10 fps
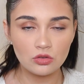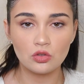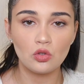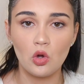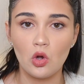you
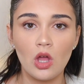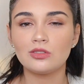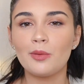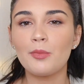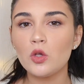saw,
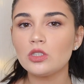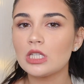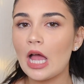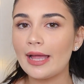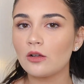the most
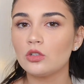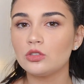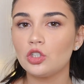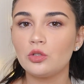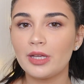time
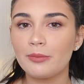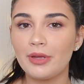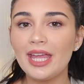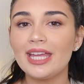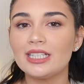consuming
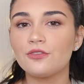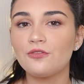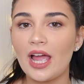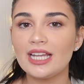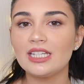bit is
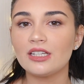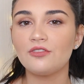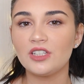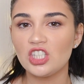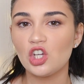finding
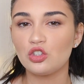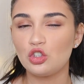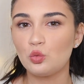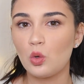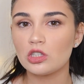videos
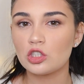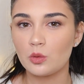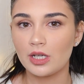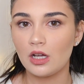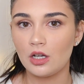you want
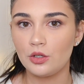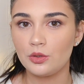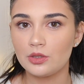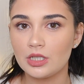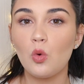to include.